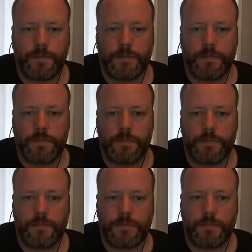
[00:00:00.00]

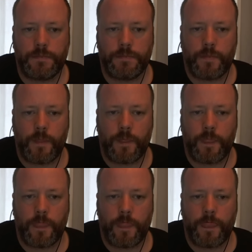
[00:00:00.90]

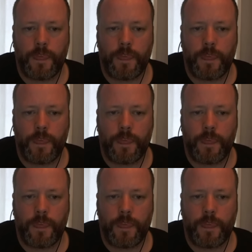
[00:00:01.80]
No one is speaking in this clip.